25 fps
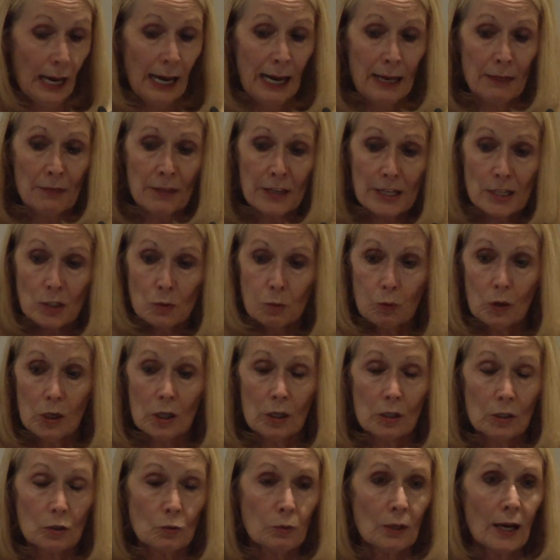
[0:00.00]
And this
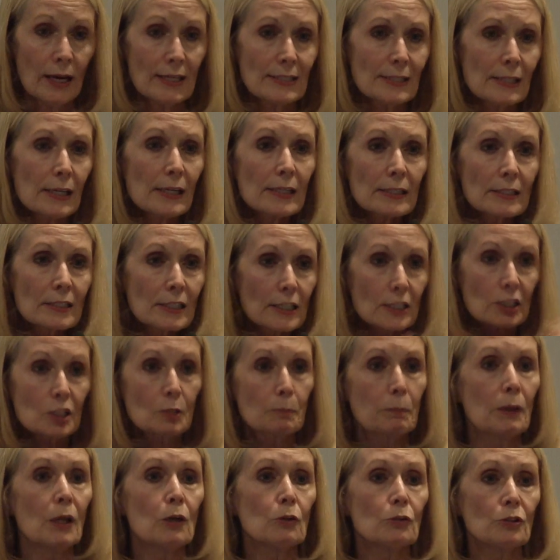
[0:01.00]
world, when I say it's
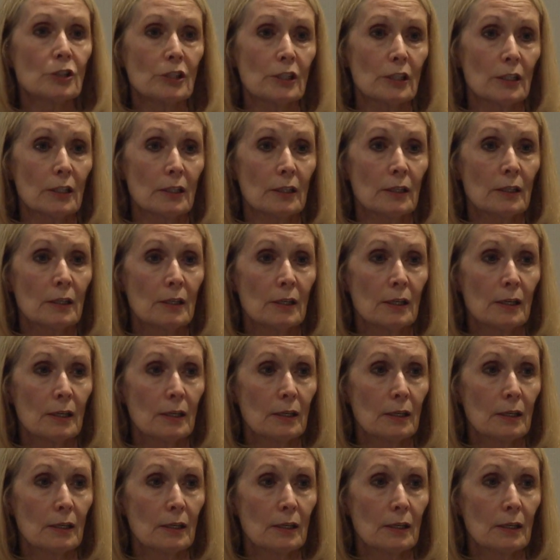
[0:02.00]
exploding,